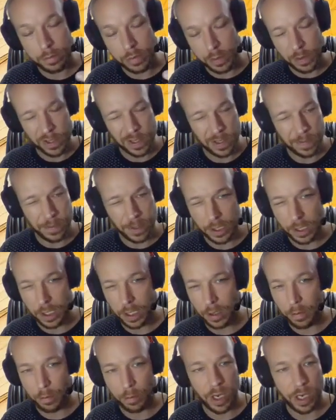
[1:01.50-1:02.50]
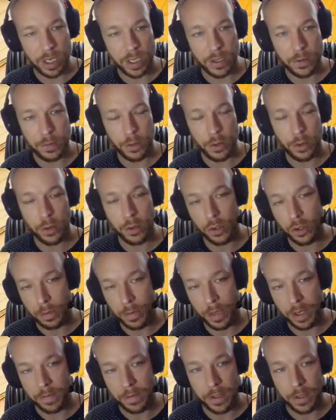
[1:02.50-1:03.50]
specifically on my computer, you
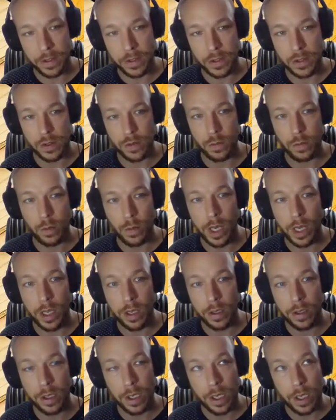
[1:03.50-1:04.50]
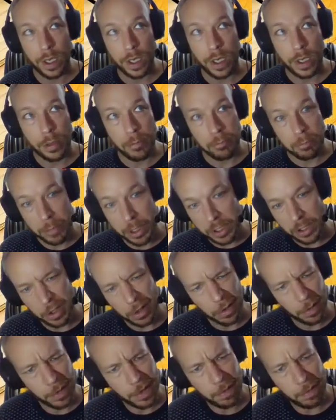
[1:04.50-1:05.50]
might find this as well, it's a little
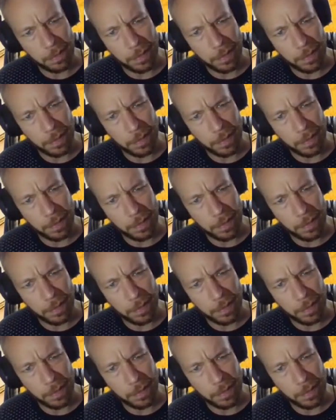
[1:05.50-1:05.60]
bit